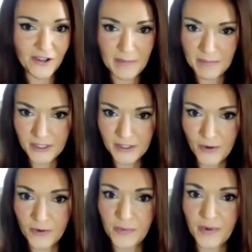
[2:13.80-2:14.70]

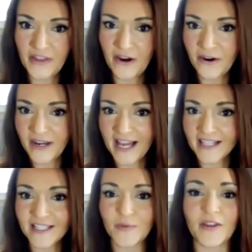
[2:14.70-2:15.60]
episode with our
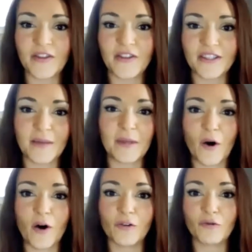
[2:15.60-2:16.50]
guests with something
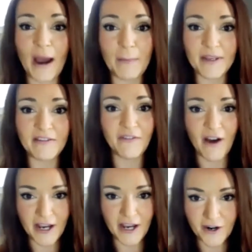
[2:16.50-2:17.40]
called rapid
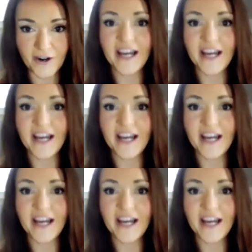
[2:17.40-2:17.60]
fire.